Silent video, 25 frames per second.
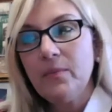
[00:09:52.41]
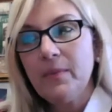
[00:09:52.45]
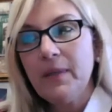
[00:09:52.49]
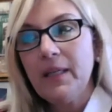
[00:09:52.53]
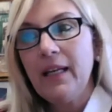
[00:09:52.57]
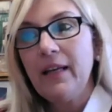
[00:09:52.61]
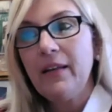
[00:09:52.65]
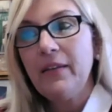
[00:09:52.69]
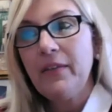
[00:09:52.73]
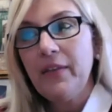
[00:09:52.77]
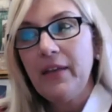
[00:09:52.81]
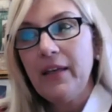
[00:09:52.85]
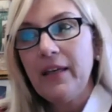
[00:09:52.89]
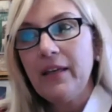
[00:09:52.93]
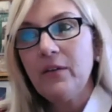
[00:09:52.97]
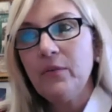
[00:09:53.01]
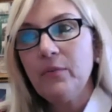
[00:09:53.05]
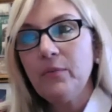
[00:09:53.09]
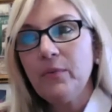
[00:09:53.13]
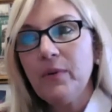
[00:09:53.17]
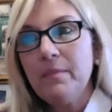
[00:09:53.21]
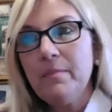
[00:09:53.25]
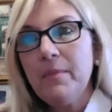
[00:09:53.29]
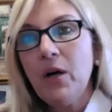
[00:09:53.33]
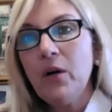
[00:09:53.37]
And I think
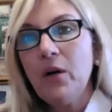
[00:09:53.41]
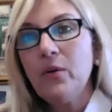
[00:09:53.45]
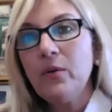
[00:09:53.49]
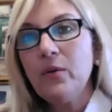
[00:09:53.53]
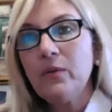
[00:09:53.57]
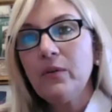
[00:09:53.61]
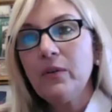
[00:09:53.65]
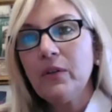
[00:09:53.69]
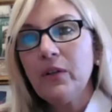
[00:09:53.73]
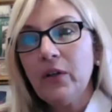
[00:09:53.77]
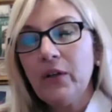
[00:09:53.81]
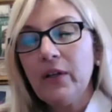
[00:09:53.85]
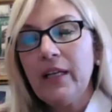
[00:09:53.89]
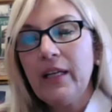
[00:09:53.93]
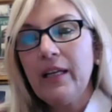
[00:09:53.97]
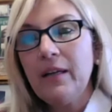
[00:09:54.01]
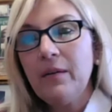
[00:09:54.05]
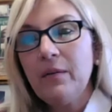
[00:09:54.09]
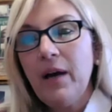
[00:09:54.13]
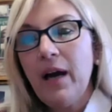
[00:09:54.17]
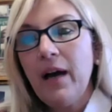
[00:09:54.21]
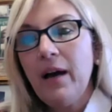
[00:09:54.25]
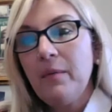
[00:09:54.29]
remote learning,